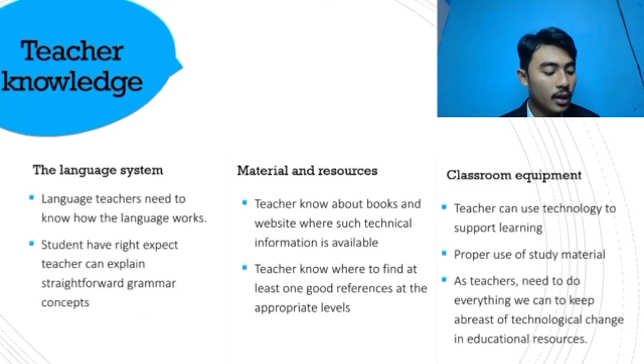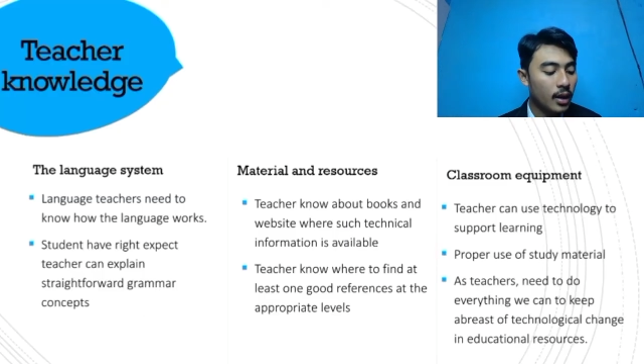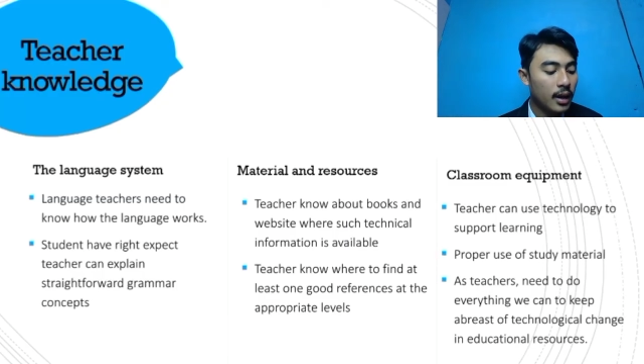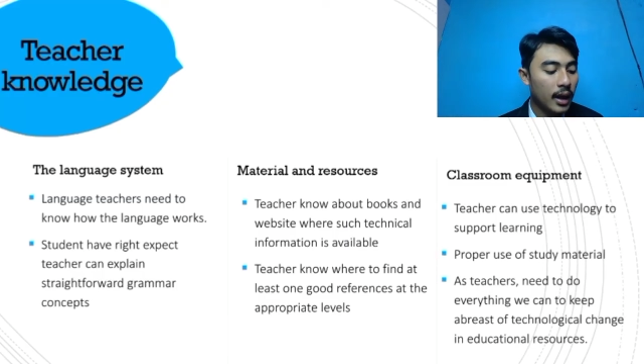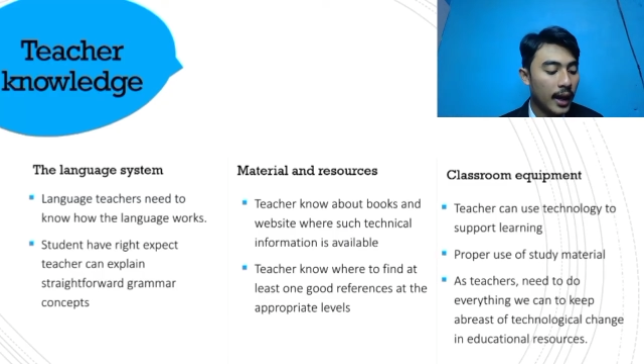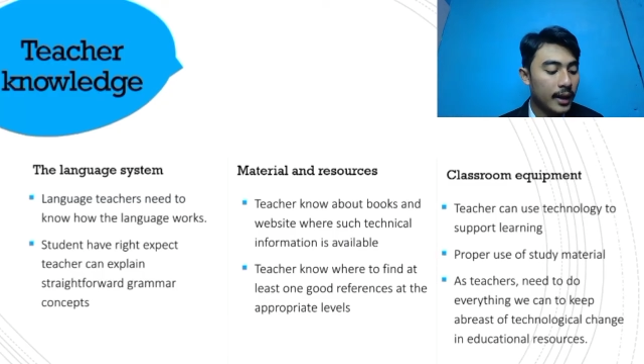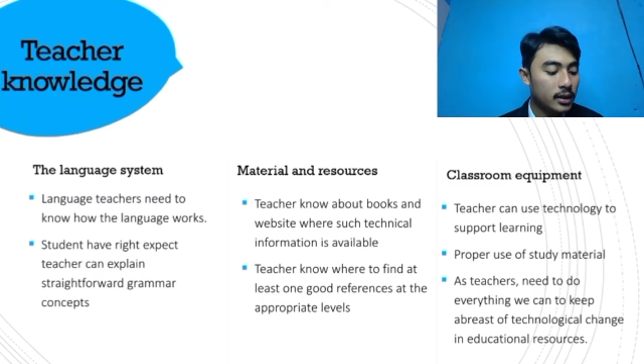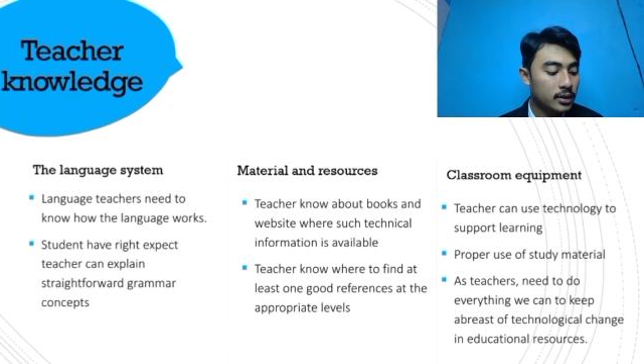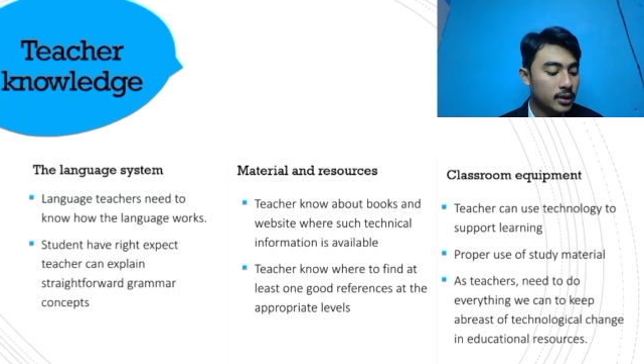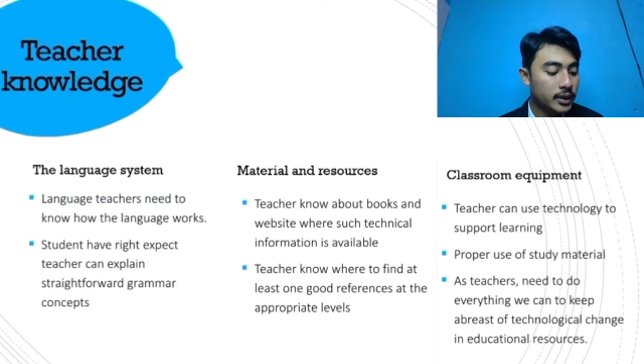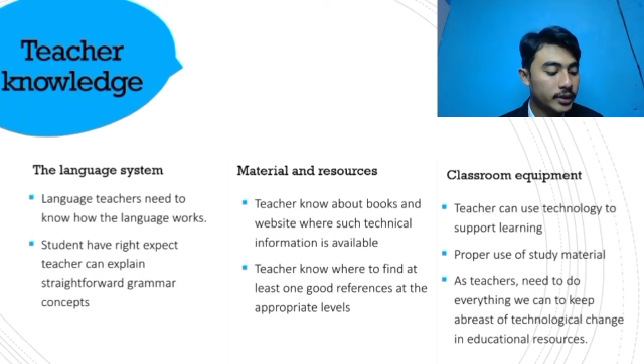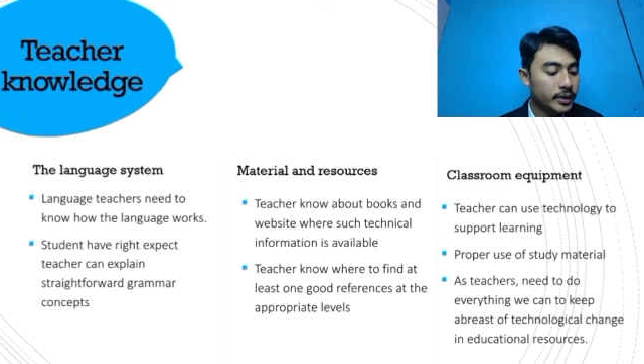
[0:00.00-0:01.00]

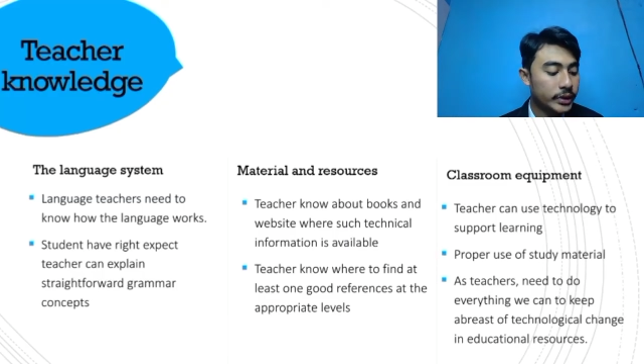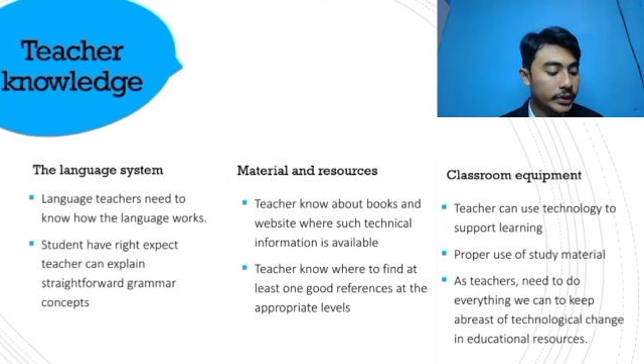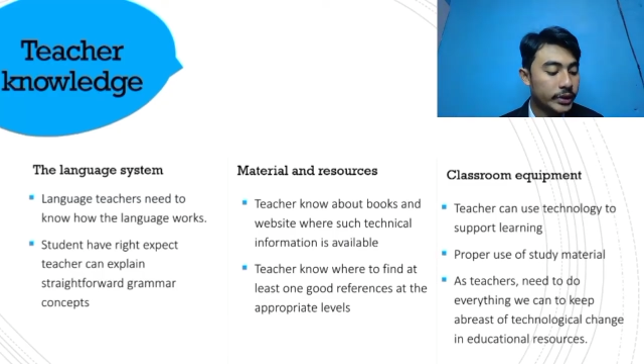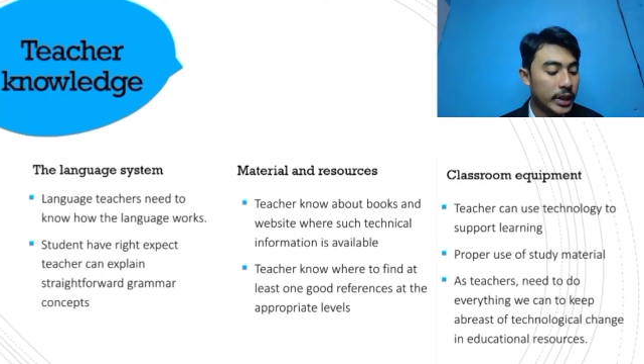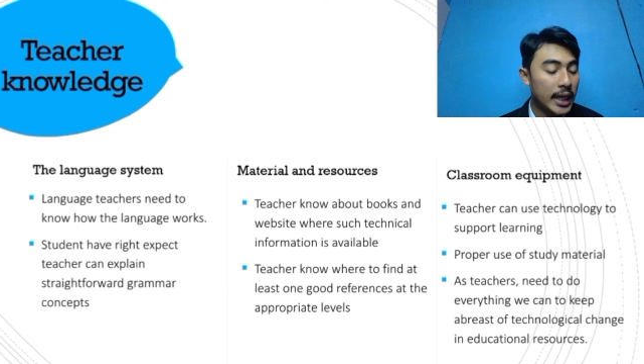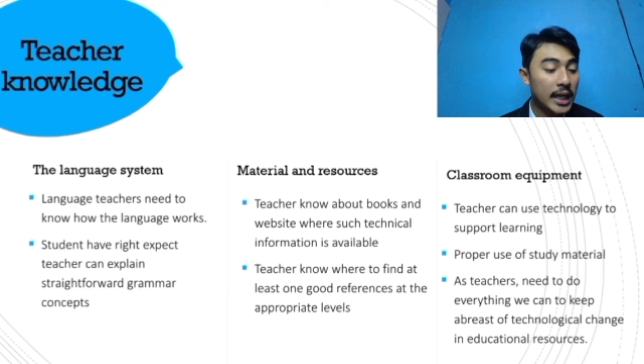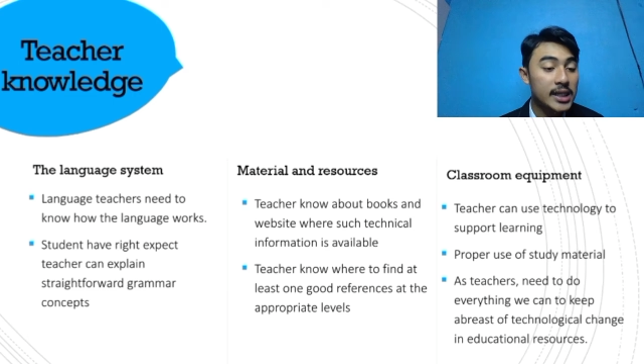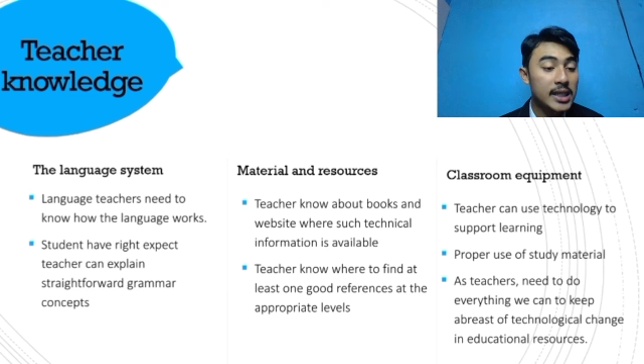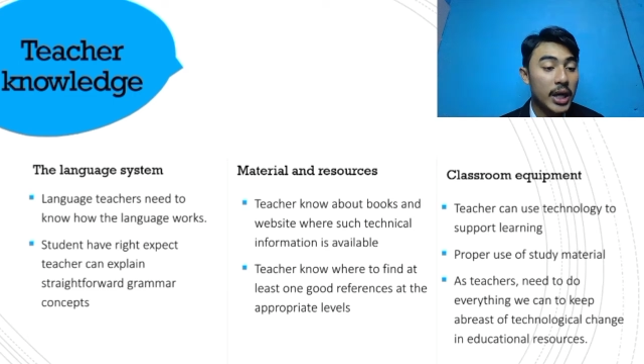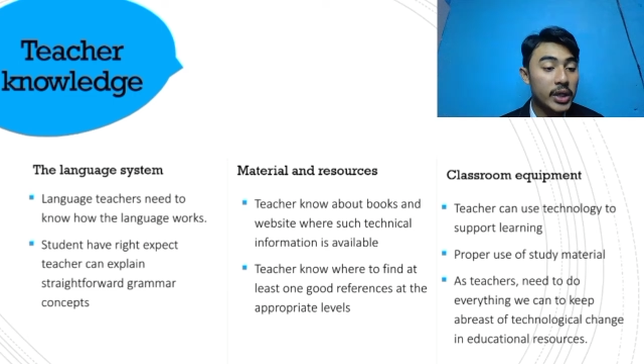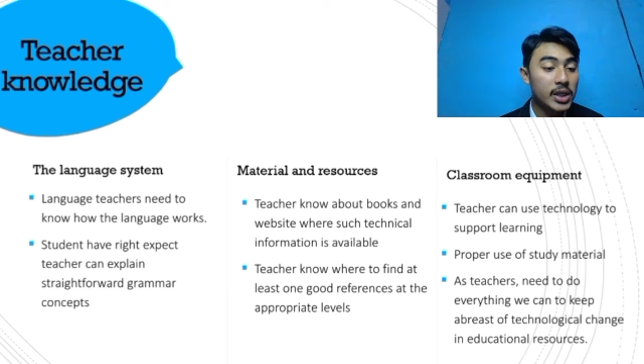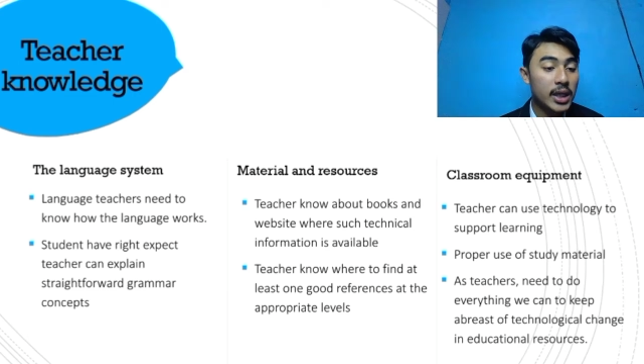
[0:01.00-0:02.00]
And the next,
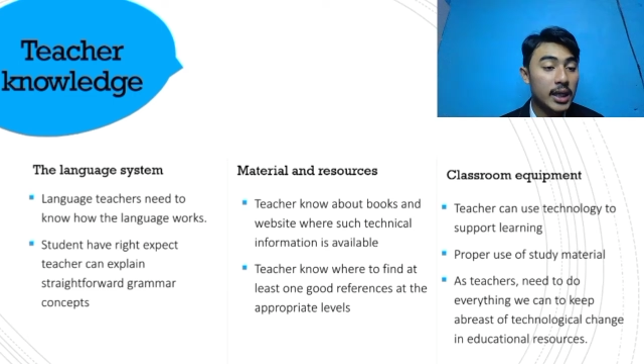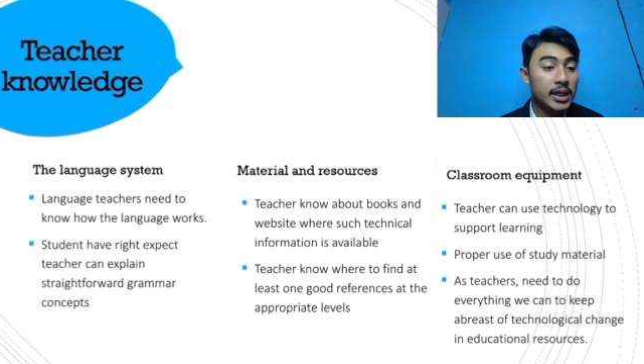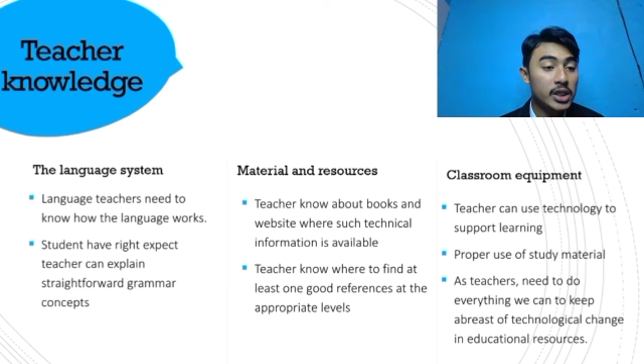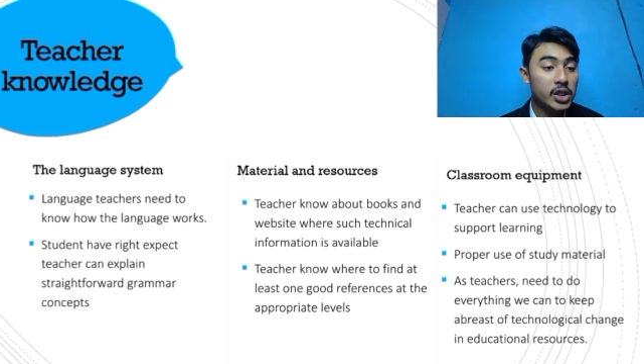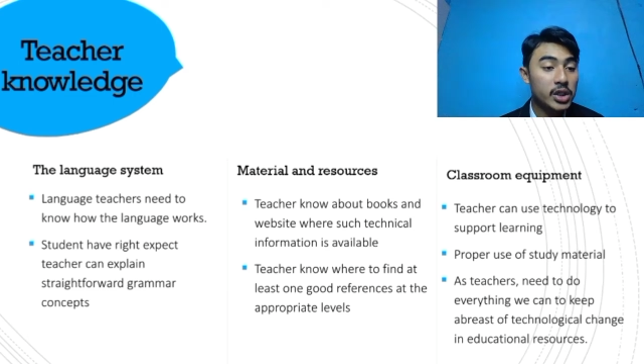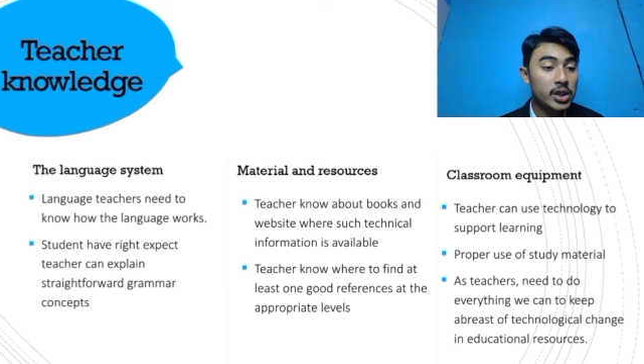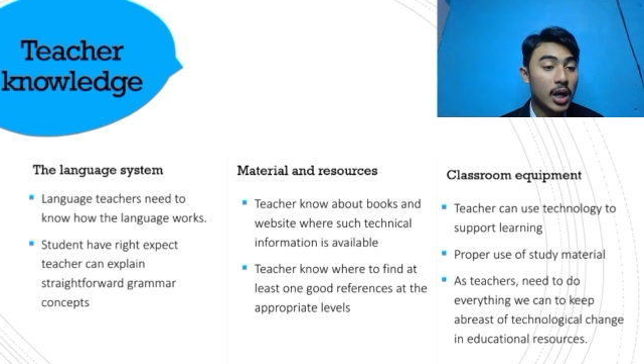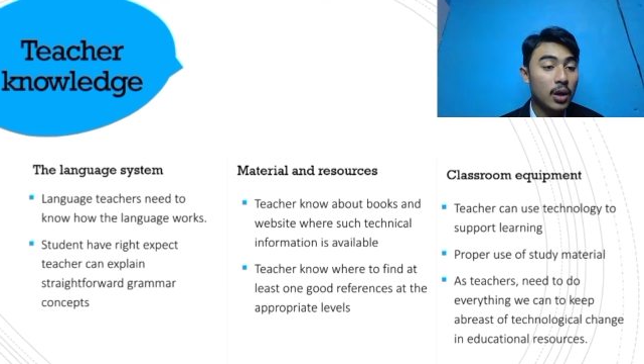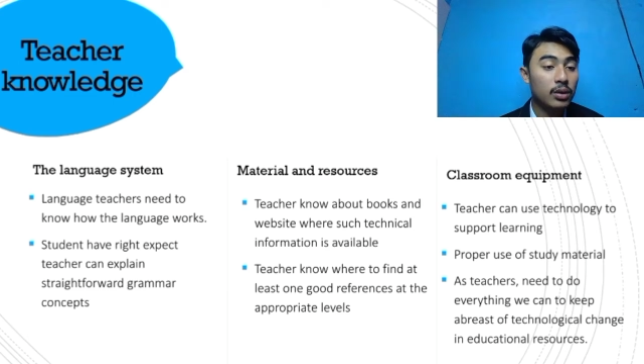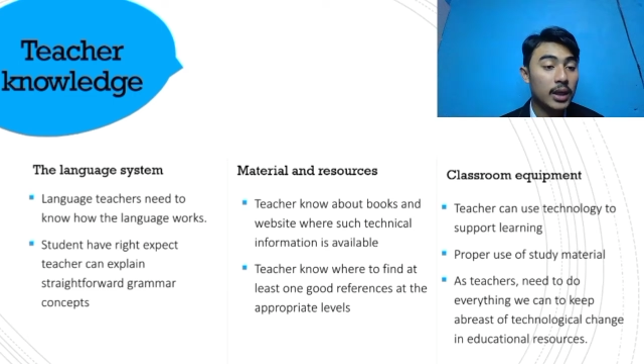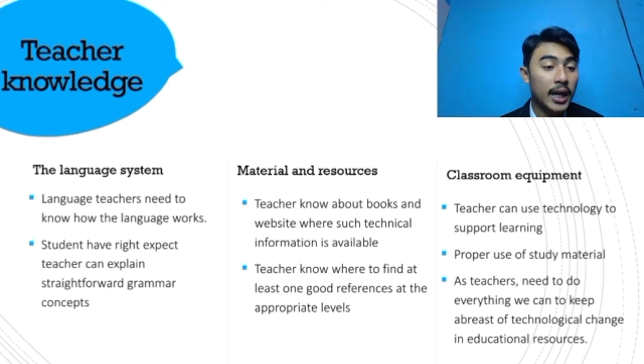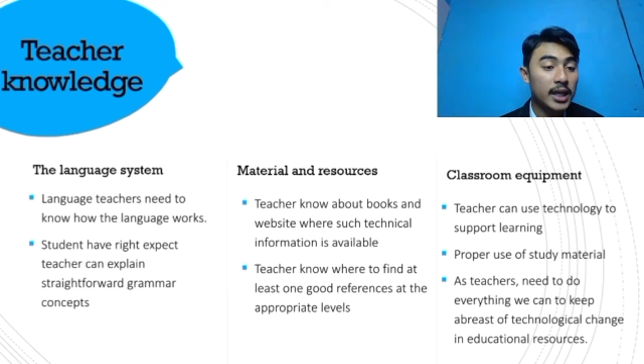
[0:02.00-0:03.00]
there is a teacher
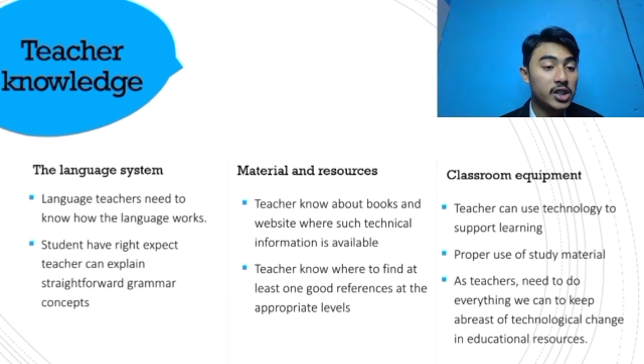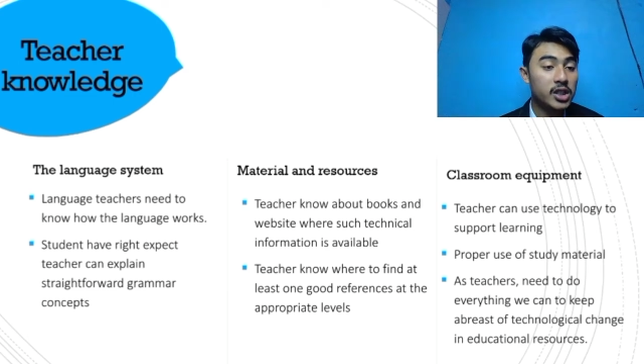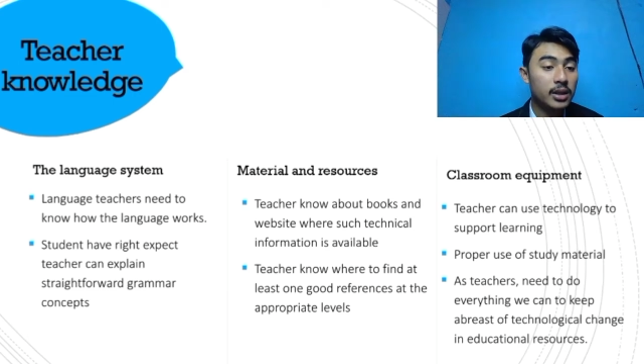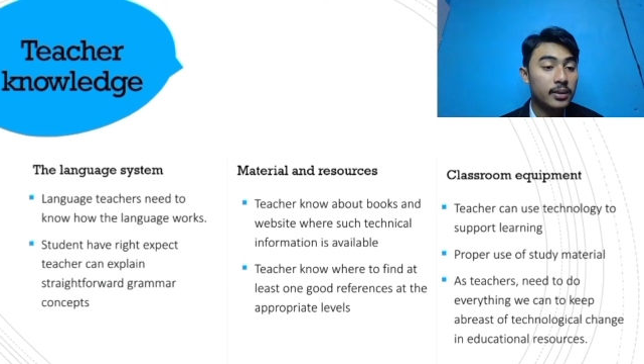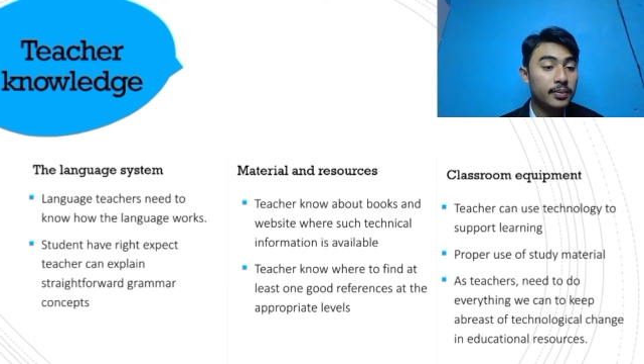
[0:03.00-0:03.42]
knowledge.